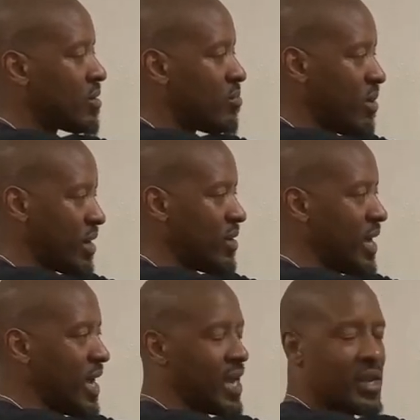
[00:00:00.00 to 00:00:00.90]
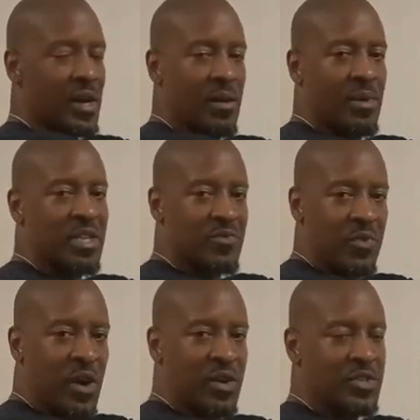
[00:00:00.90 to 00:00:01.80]
Bring your hand up as
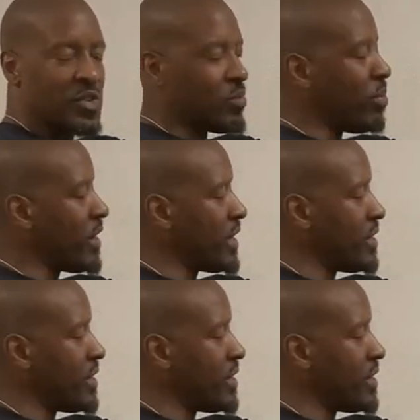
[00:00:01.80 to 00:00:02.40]
far as you can bring